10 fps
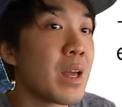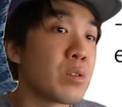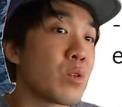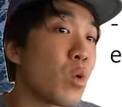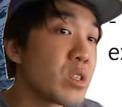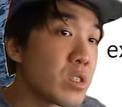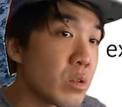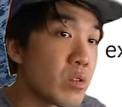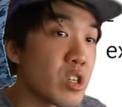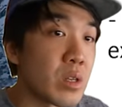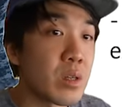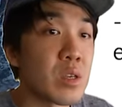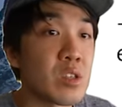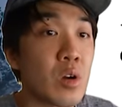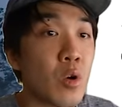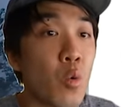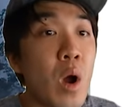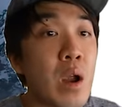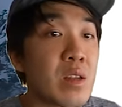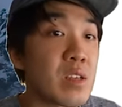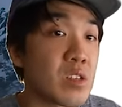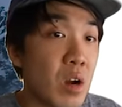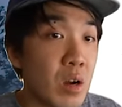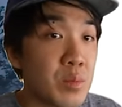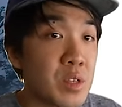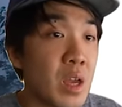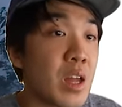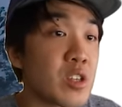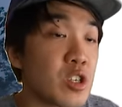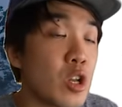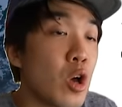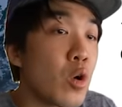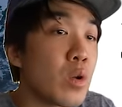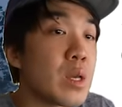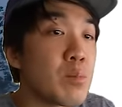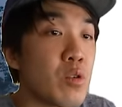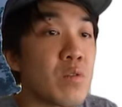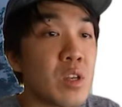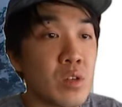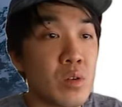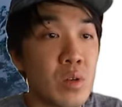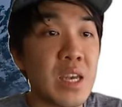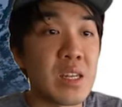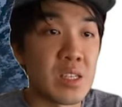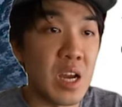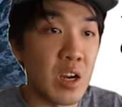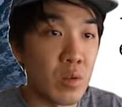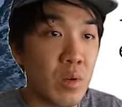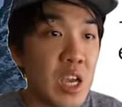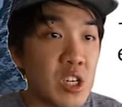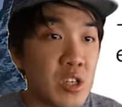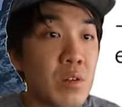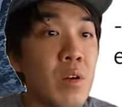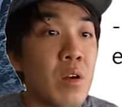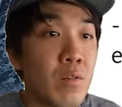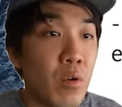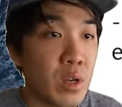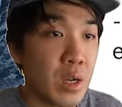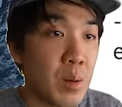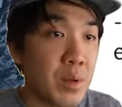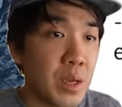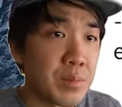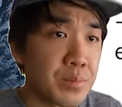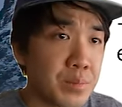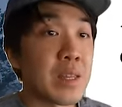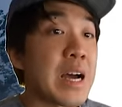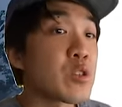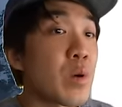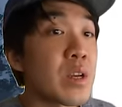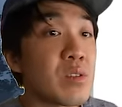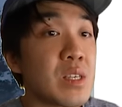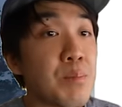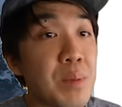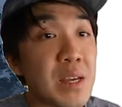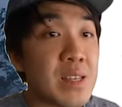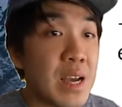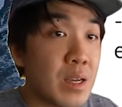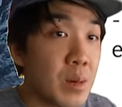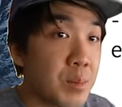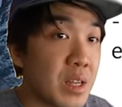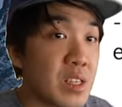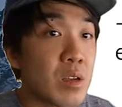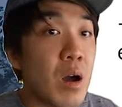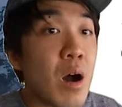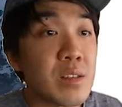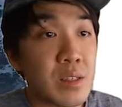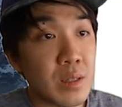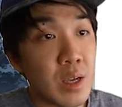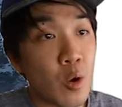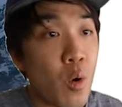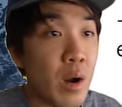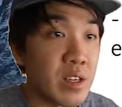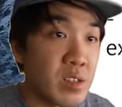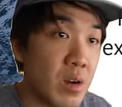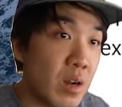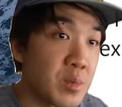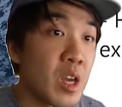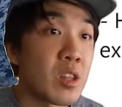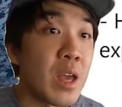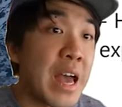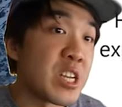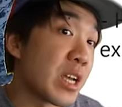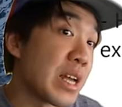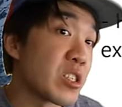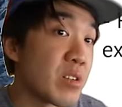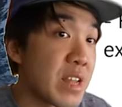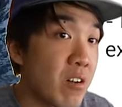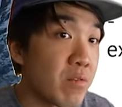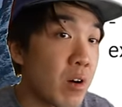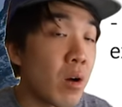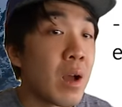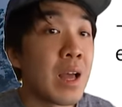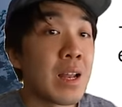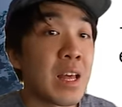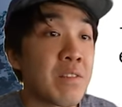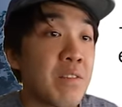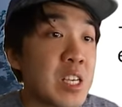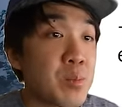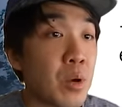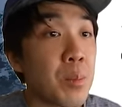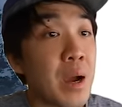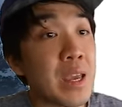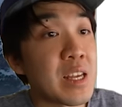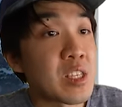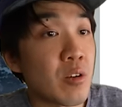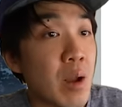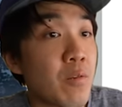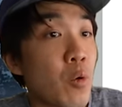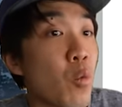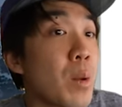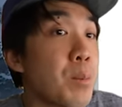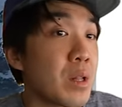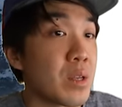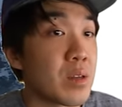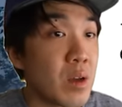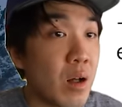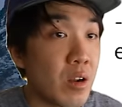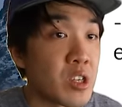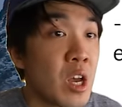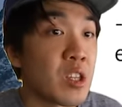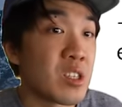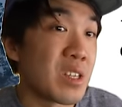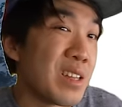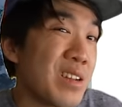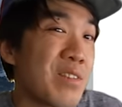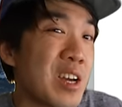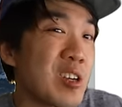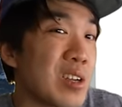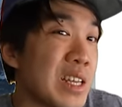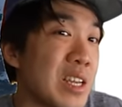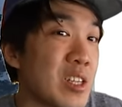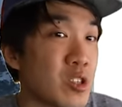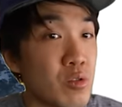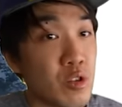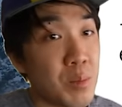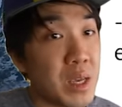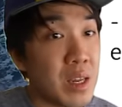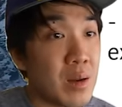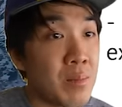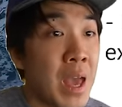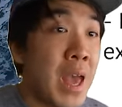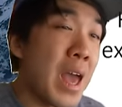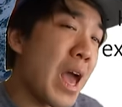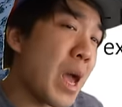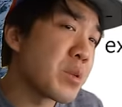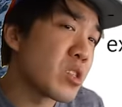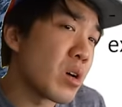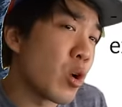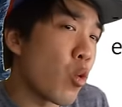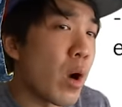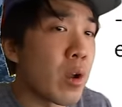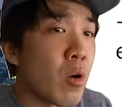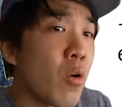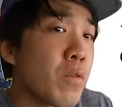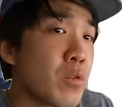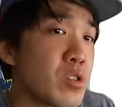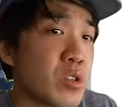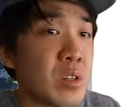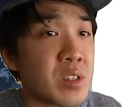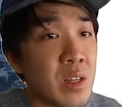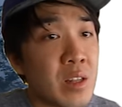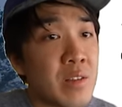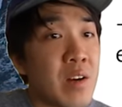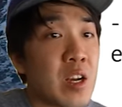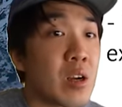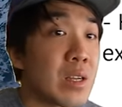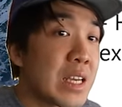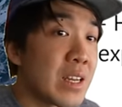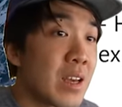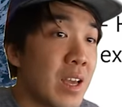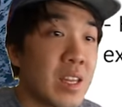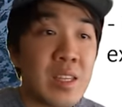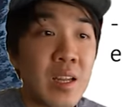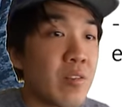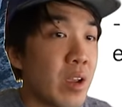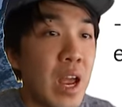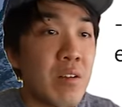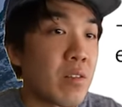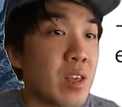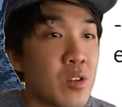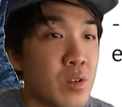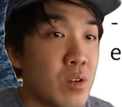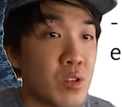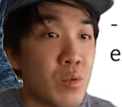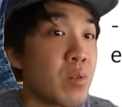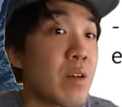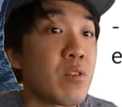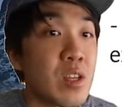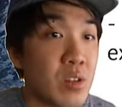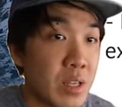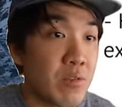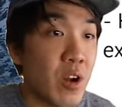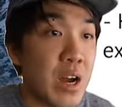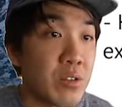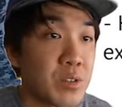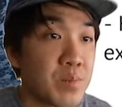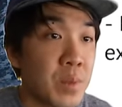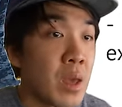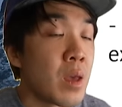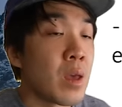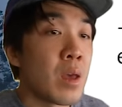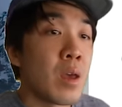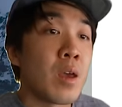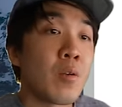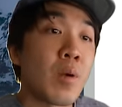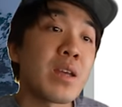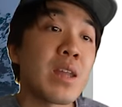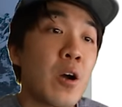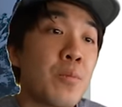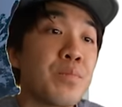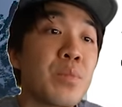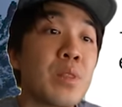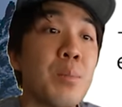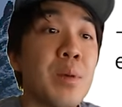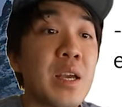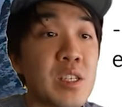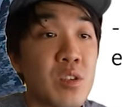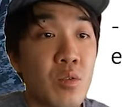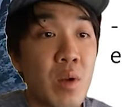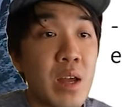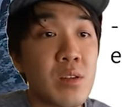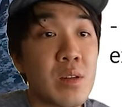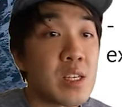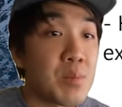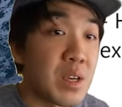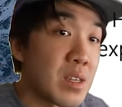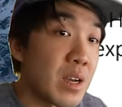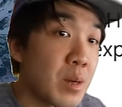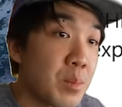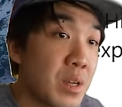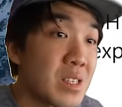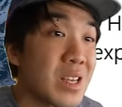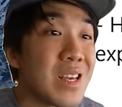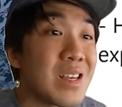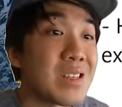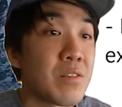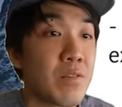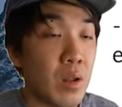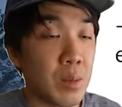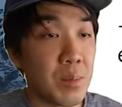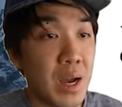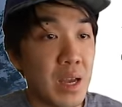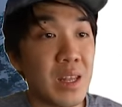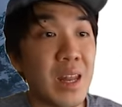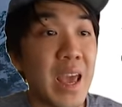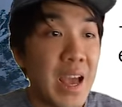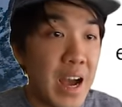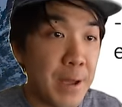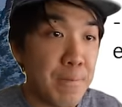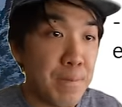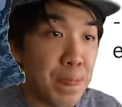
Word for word: So, one solution is to acquire these startups and slowly move into a desired location for the company. That's why you see big tech companies constantly acquiring startups to hedge against their downfall, like Facebook buying Instagram for $1 billion to solidify their lead in social media, Amazon acquiring Whole Foods to solidify their lead in delivering everything to you so you never need to leave your house. Right now, the biggest threat to these big tech companies is falling behind in AI.